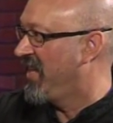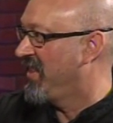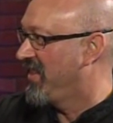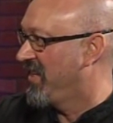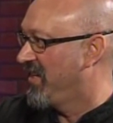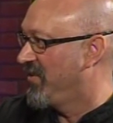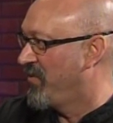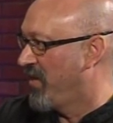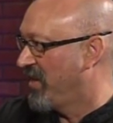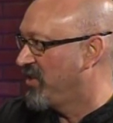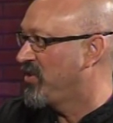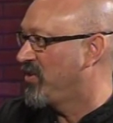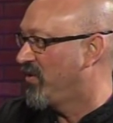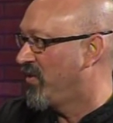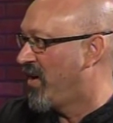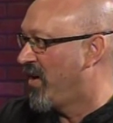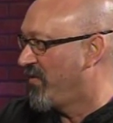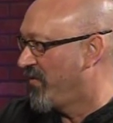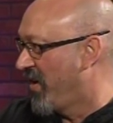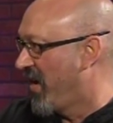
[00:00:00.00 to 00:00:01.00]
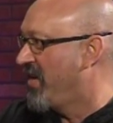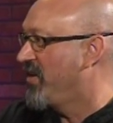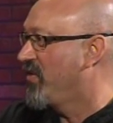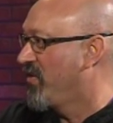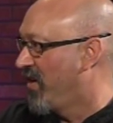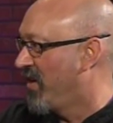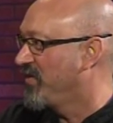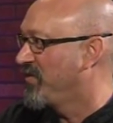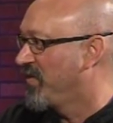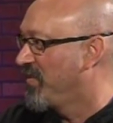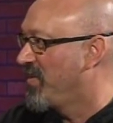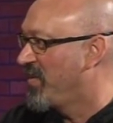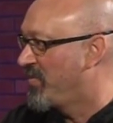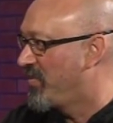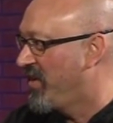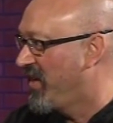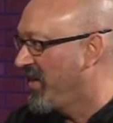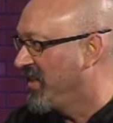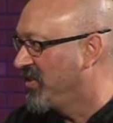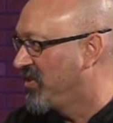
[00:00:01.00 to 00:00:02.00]
the restaurant right across from the
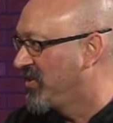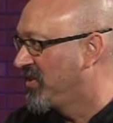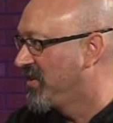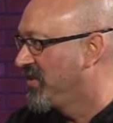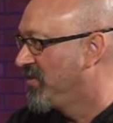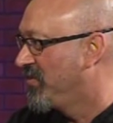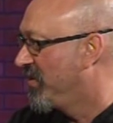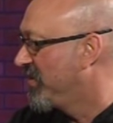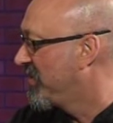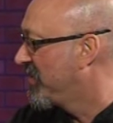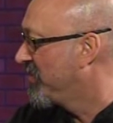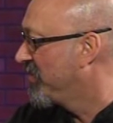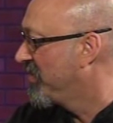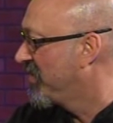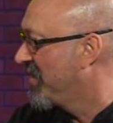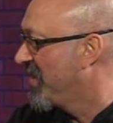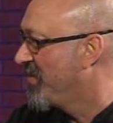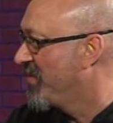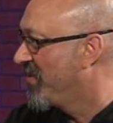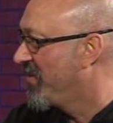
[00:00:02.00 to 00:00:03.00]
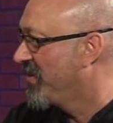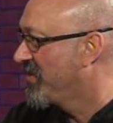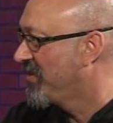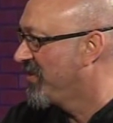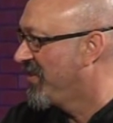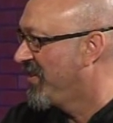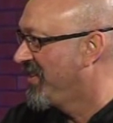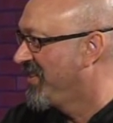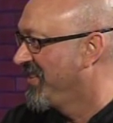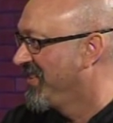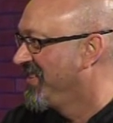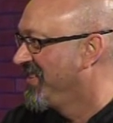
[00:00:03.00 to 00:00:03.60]
bridge. What's the name of the restaurant?